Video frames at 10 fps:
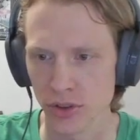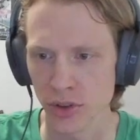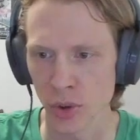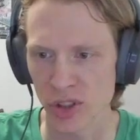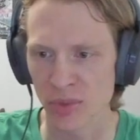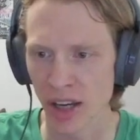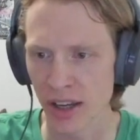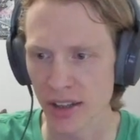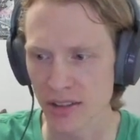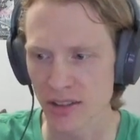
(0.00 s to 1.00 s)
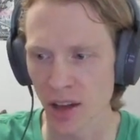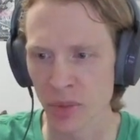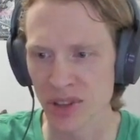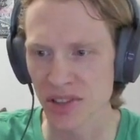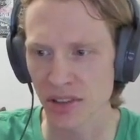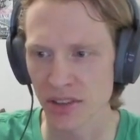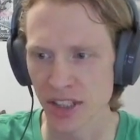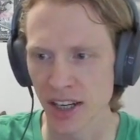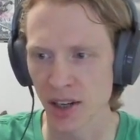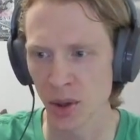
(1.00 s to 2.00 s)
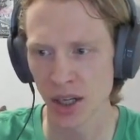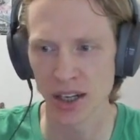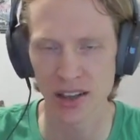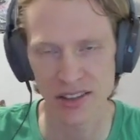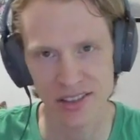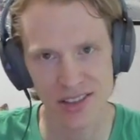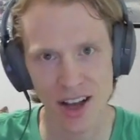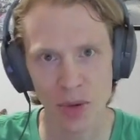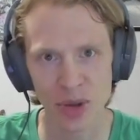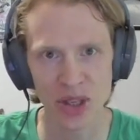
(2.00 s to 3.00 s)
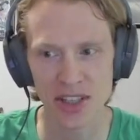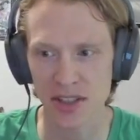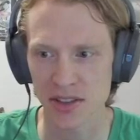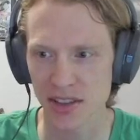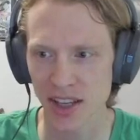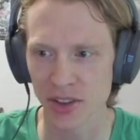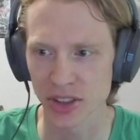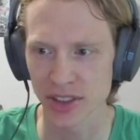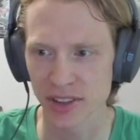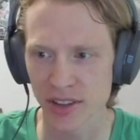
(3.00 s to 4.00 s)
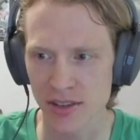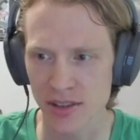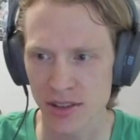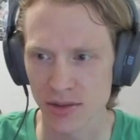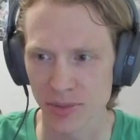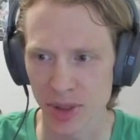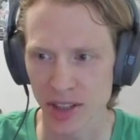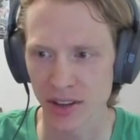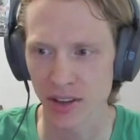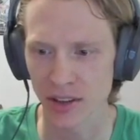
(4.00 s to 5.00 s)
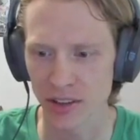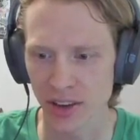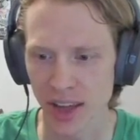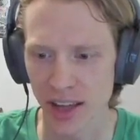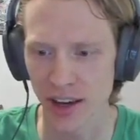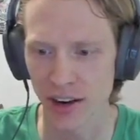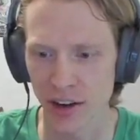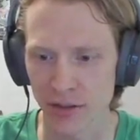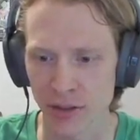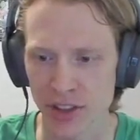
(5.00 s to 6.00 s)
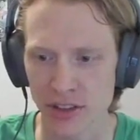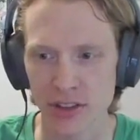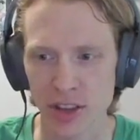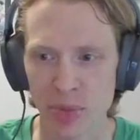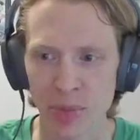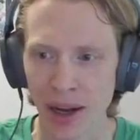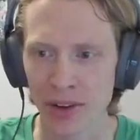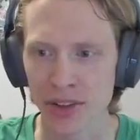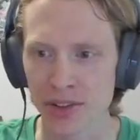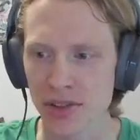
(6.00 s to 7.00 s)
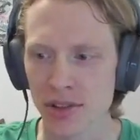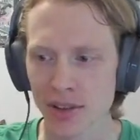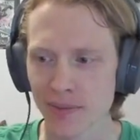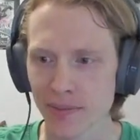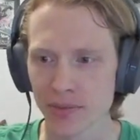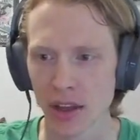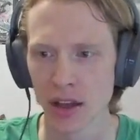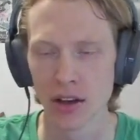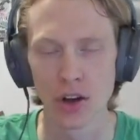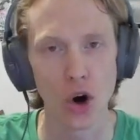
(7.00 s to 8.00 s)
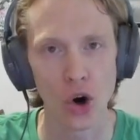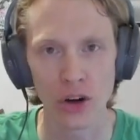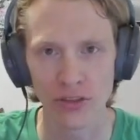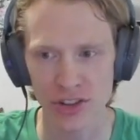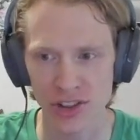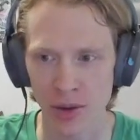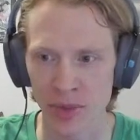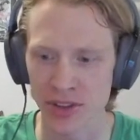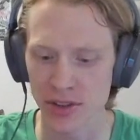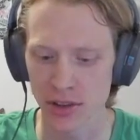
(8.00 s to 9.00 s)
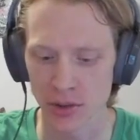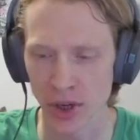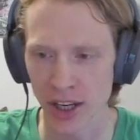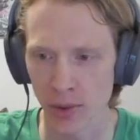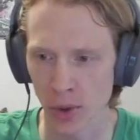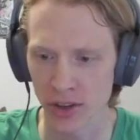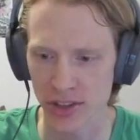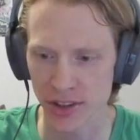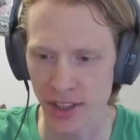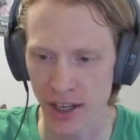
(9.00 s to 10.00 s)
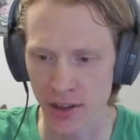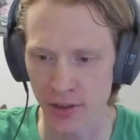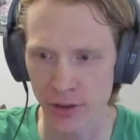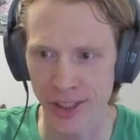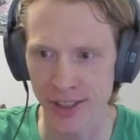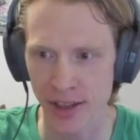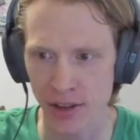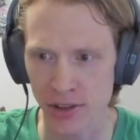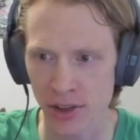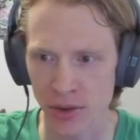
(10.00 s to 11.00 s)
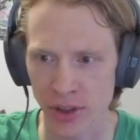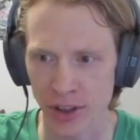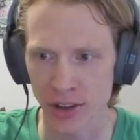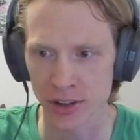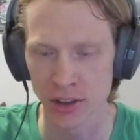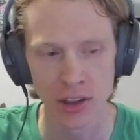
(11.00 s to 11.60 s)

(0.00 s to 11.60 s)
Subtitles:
notice my summons are now zombies and skeletons because they have recently balanced all of the summons to the way it was at the end of retail. So they're